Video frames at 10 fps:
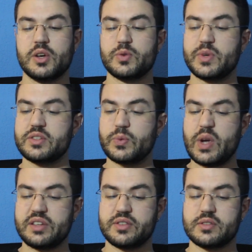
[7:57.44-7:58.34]
The written
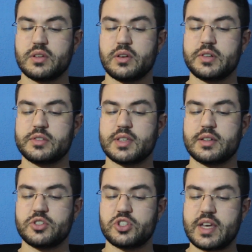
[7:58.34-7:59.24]
register is
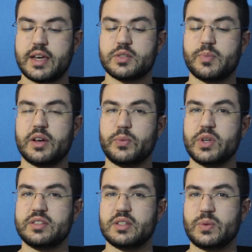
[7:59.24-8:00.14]
shared by
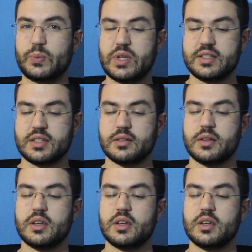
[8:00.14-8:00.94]
written and reading,